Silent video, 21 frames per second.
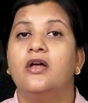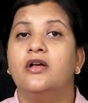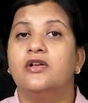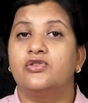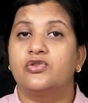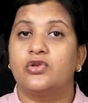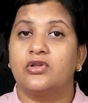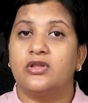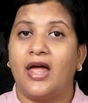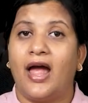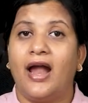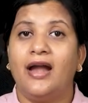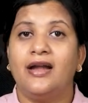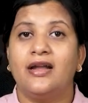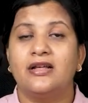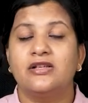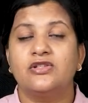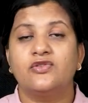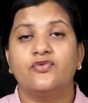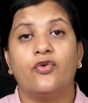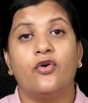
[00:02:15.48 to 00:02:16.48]
So, that
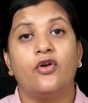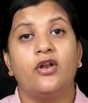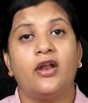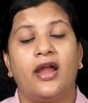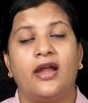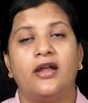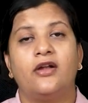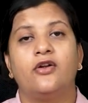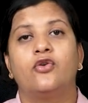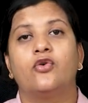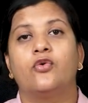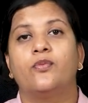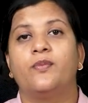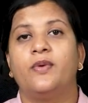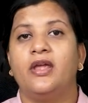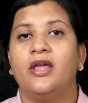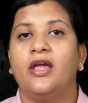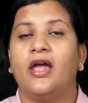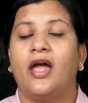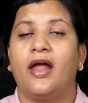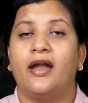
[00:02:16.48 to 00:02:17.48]
is for N two
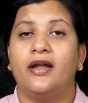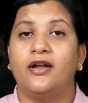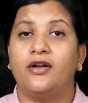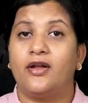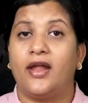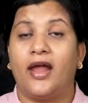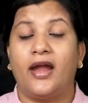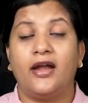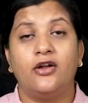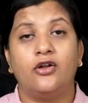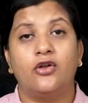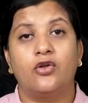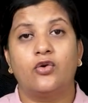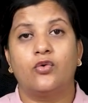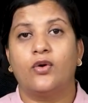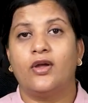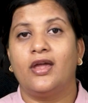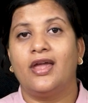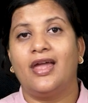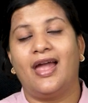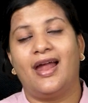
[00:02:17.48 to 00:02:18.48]
B and N two
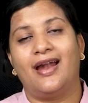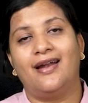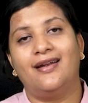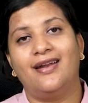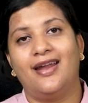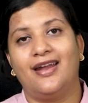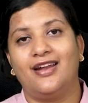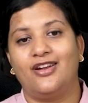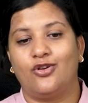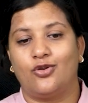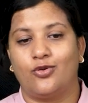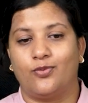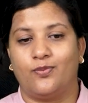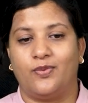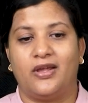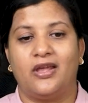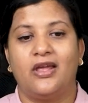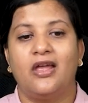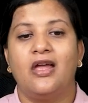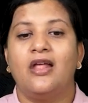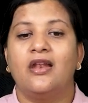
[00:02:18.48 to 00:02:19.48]
A and N two
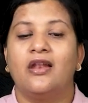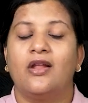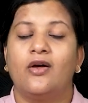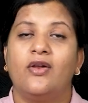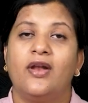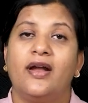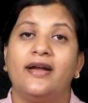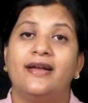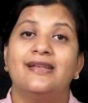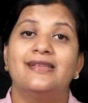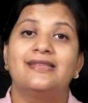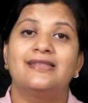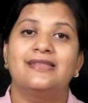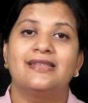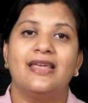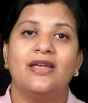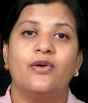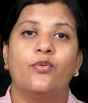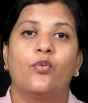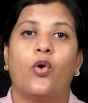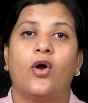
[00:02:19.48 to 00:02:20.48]
B. Now, let us
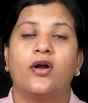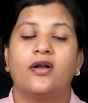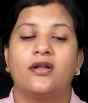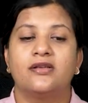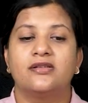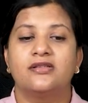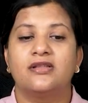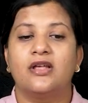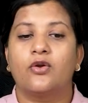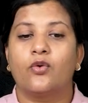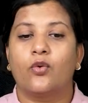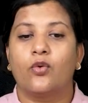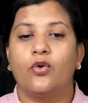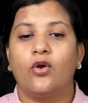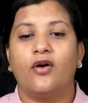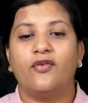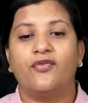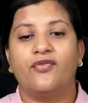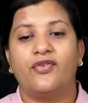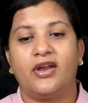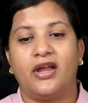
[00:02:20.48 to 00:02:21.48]
see what is the role
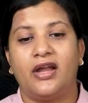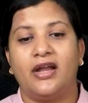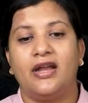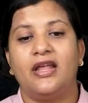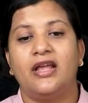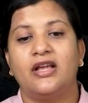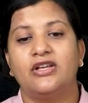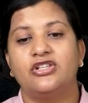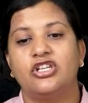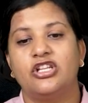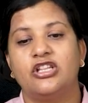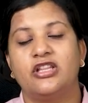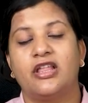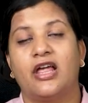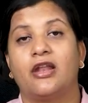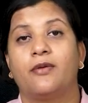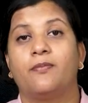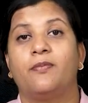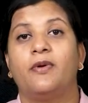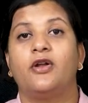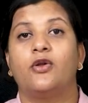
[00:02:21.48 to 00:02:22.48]
of radiation
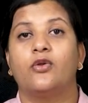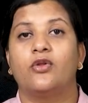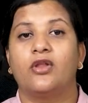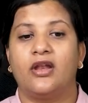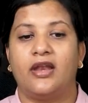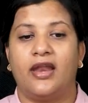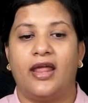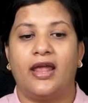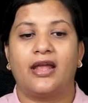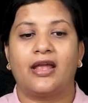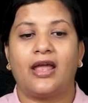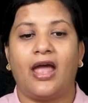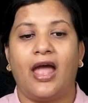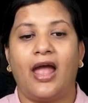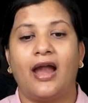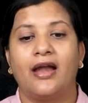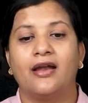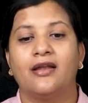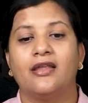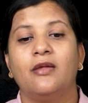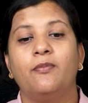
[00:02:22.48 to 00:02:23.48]
therapy to the neck
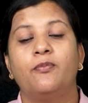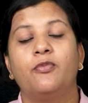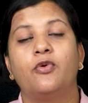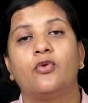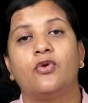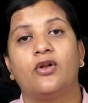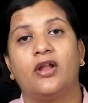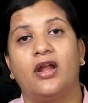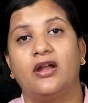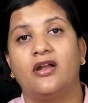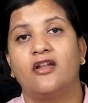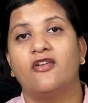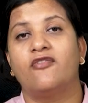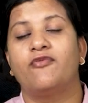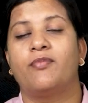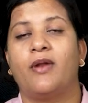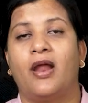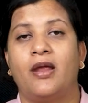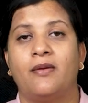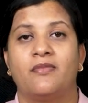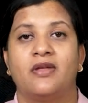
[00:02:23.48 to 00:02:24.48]
and the putative
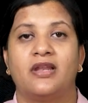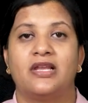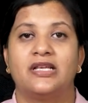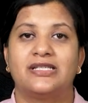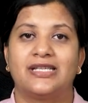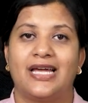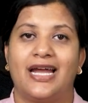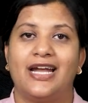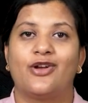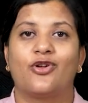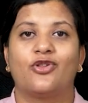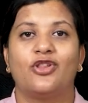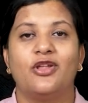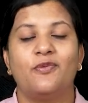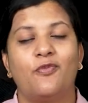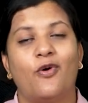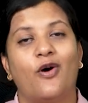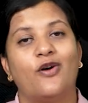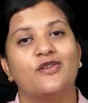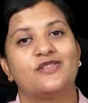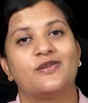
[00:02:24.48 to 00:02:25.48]
primary site or the
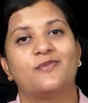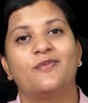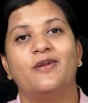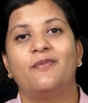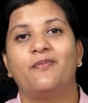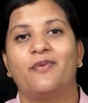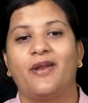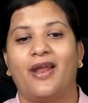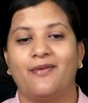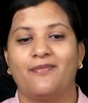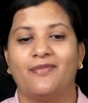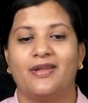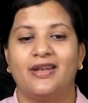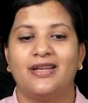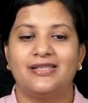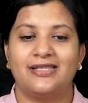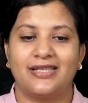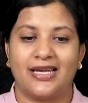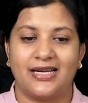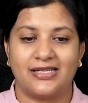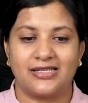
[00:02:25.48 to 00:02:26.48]
possible primary
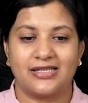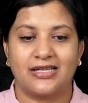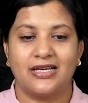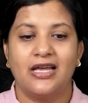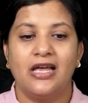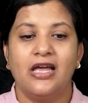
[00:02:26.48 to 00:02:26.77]
site.